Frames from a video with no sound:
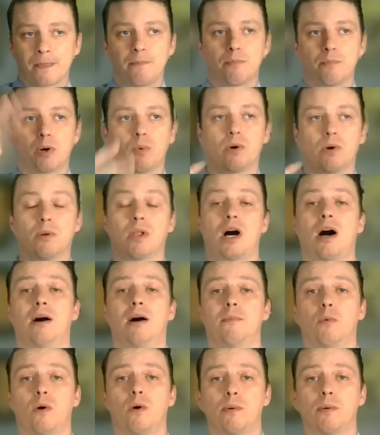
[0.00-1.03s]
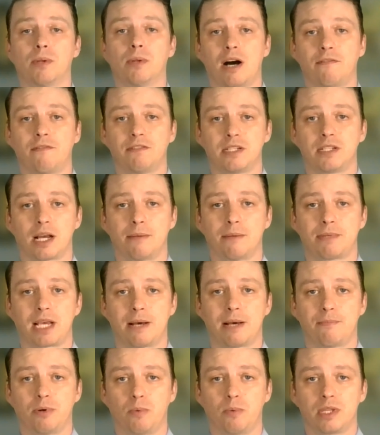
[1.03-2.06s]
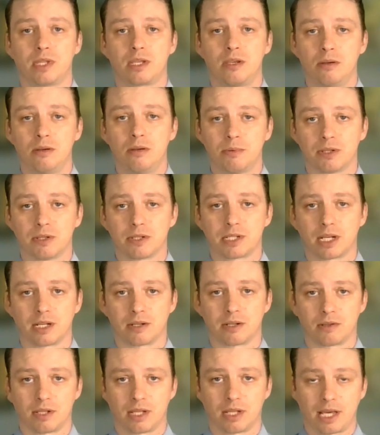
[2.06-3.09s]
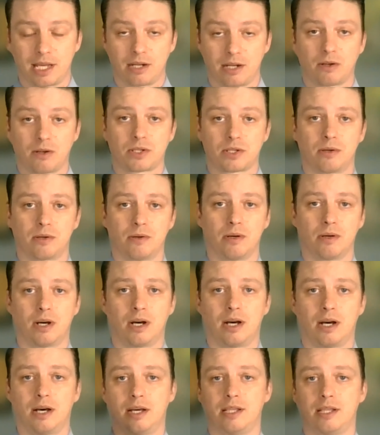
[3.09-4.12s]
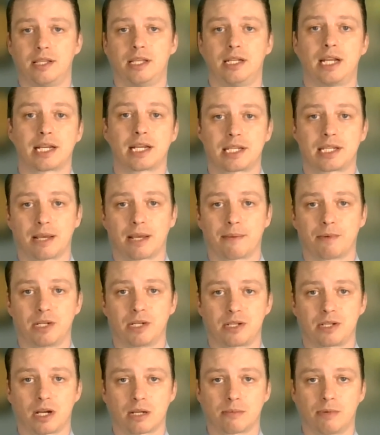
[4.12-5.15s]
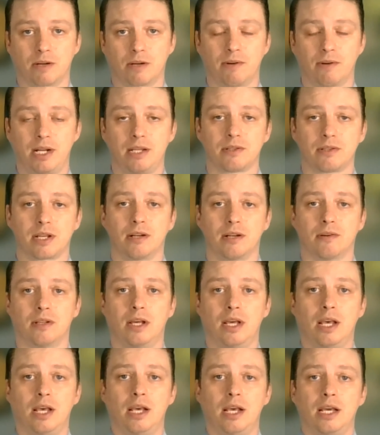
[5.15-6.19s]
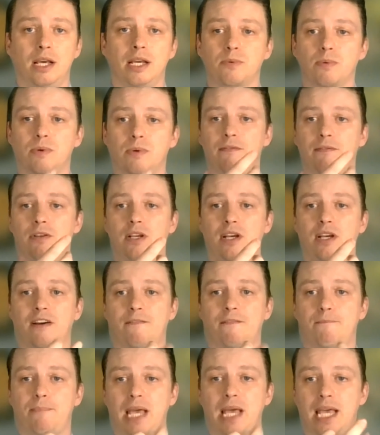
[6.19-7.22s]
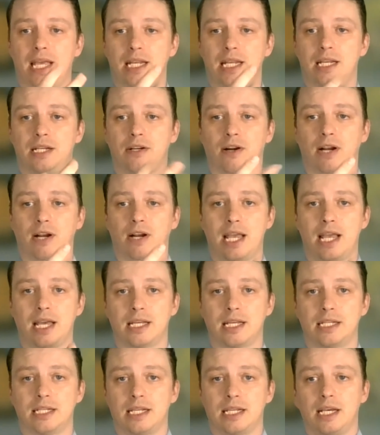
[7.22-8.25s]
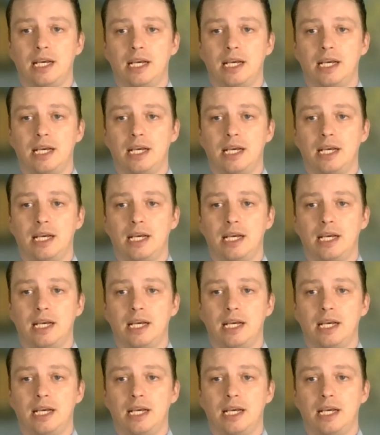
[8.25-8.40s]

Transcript: But what will oftentimes happen with cubital tunnel, and also the next thing I'm going to talk about, radial tunnel, is whenever you have pain in your hand,